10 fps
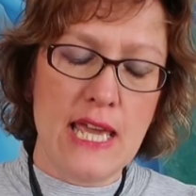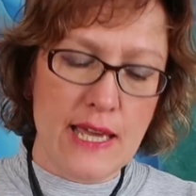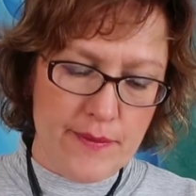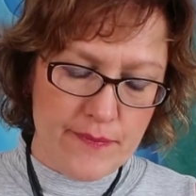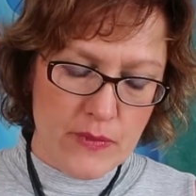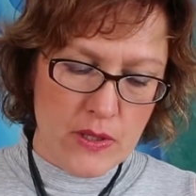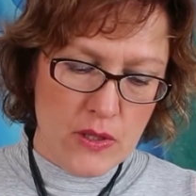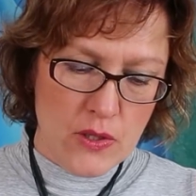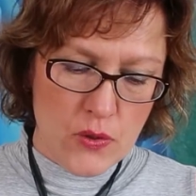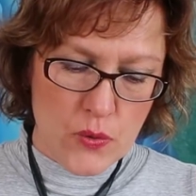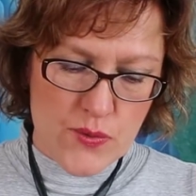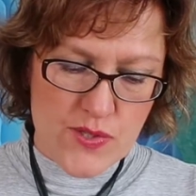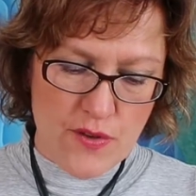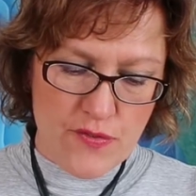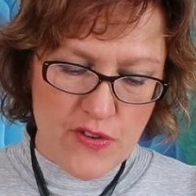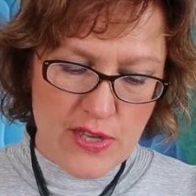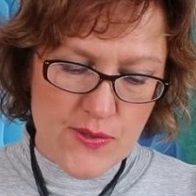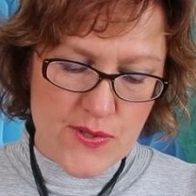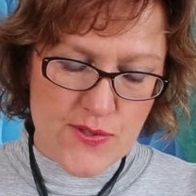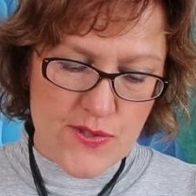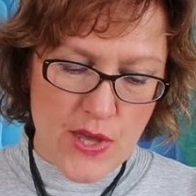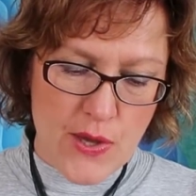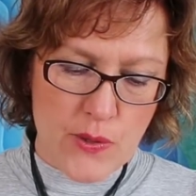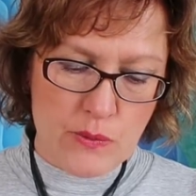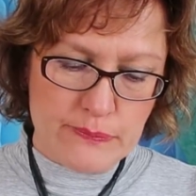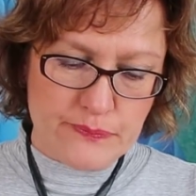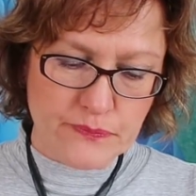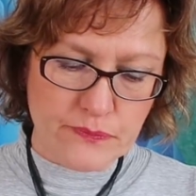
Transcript: here also feels as though